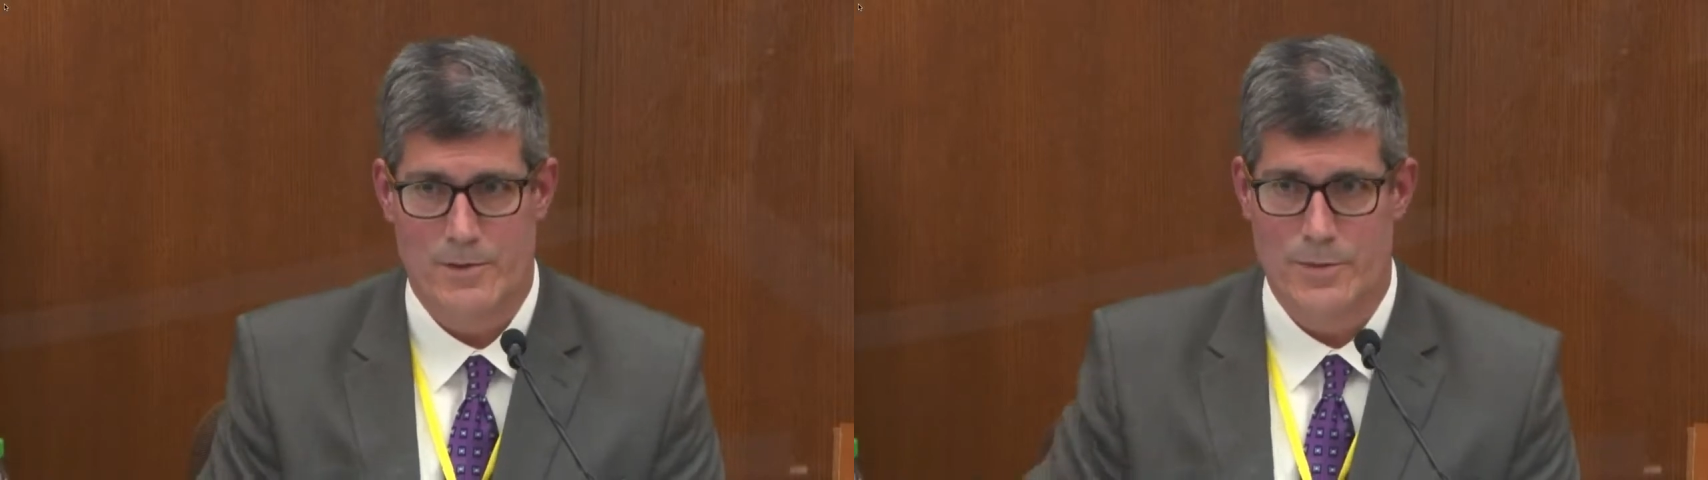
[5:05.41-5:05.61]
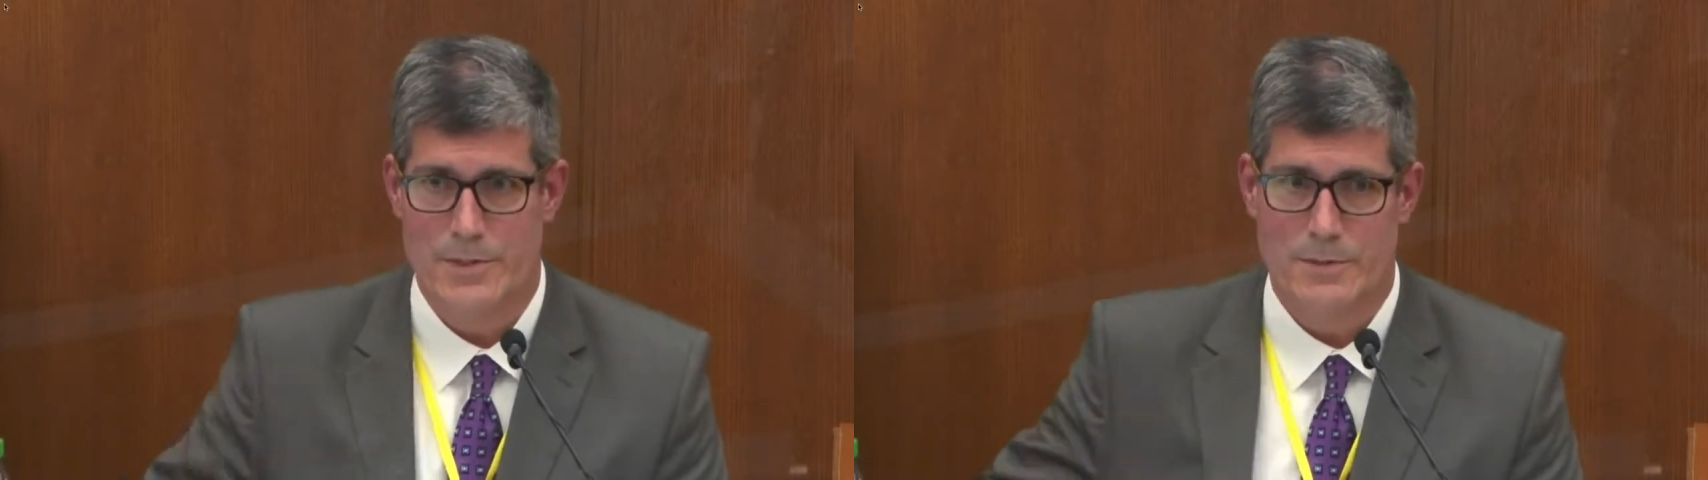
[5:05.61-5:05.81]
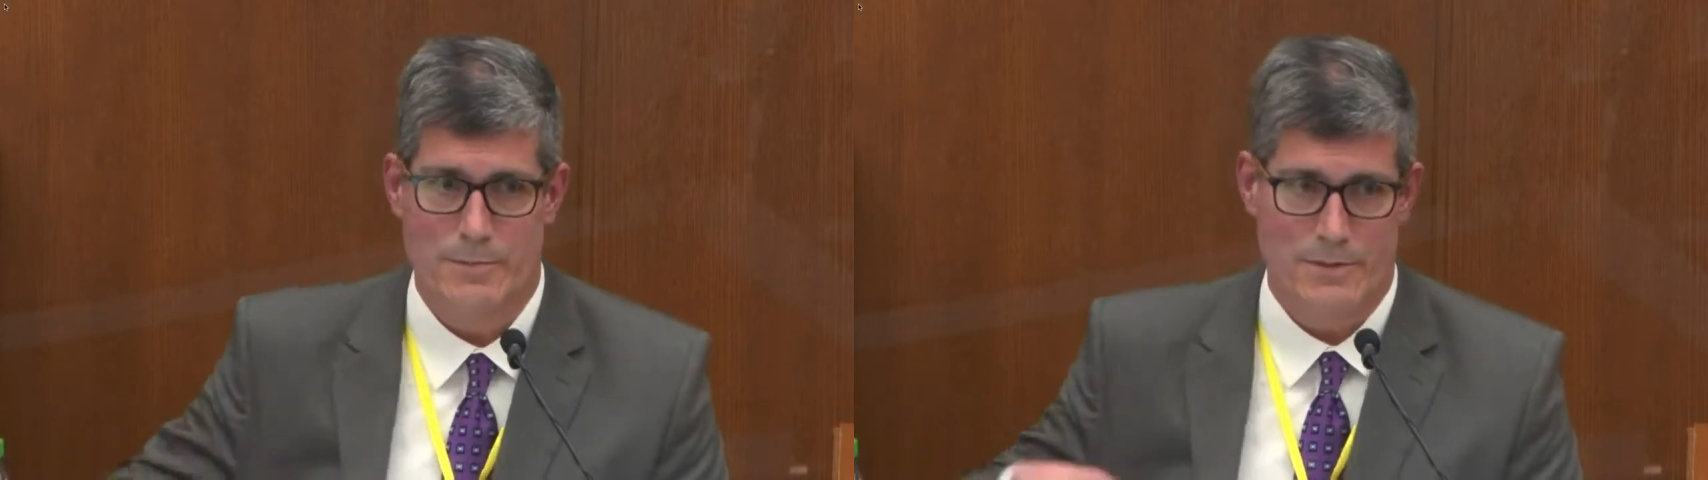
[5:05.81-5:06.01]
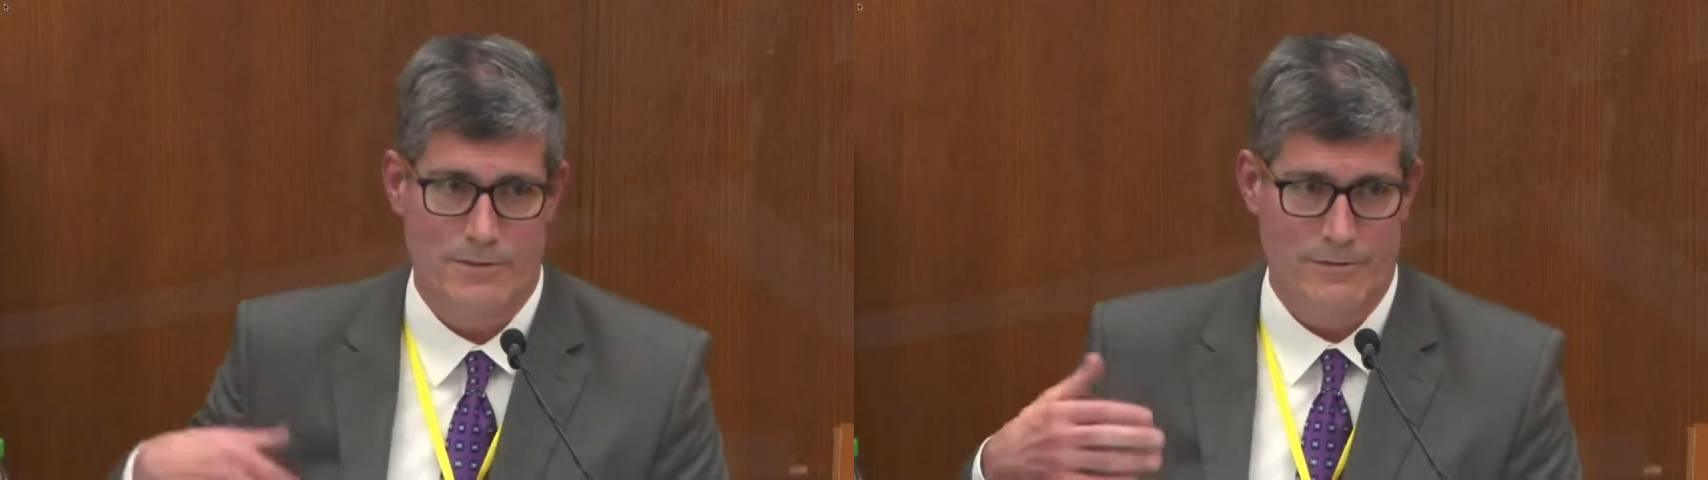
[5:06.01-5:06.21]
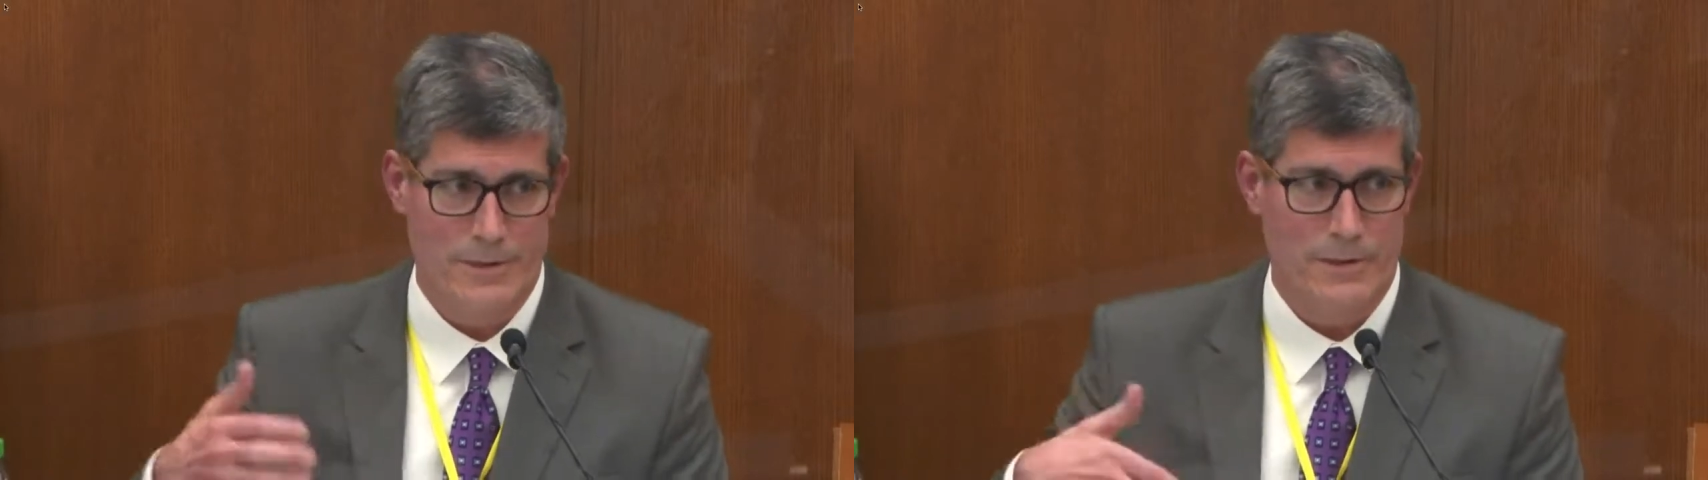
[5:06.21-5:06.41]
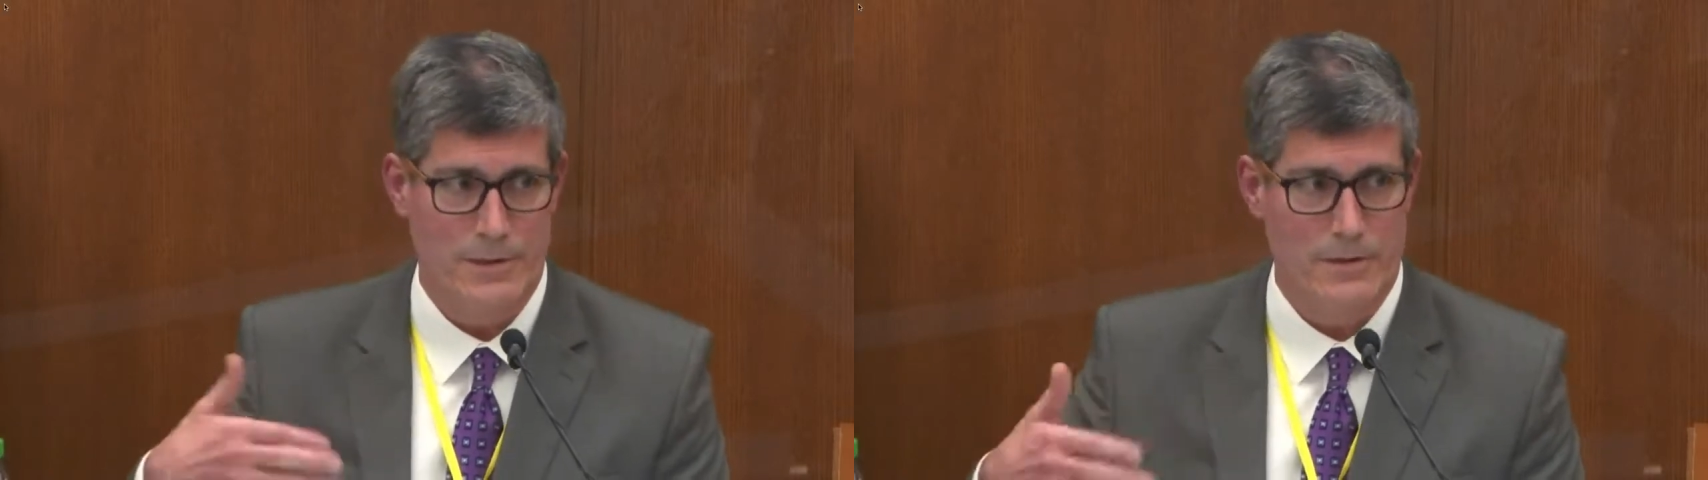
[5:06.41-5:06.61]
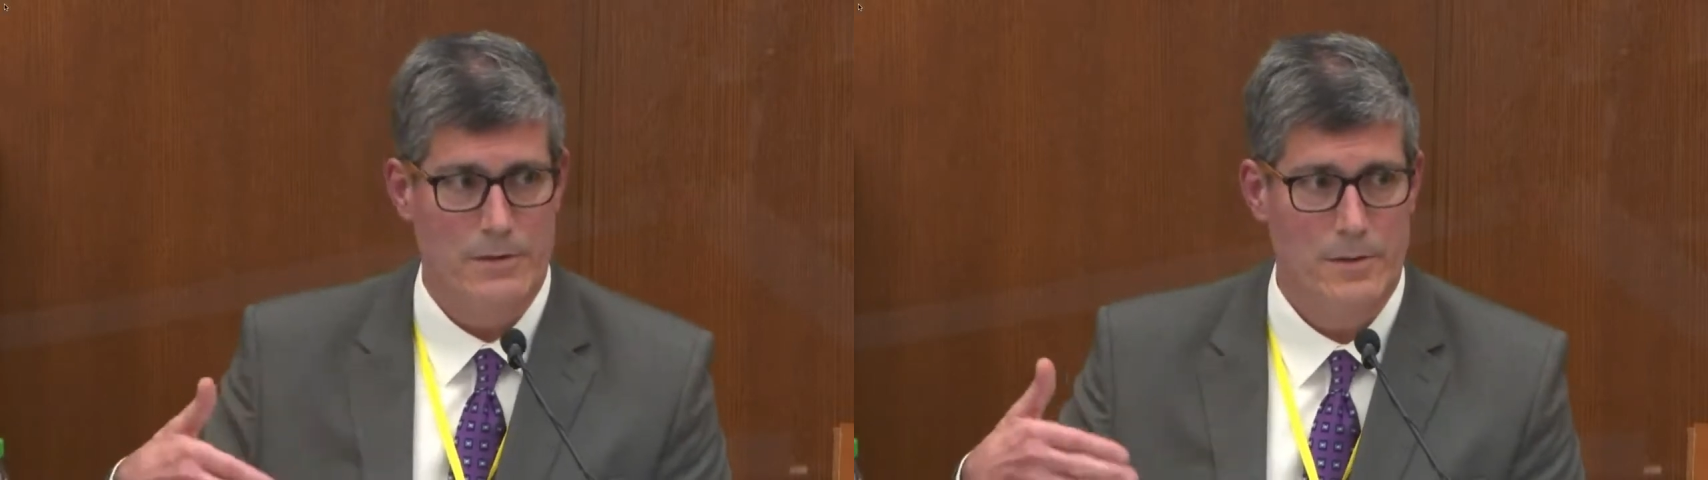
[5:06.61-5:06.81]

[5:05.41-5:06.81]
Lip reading: We simply fill in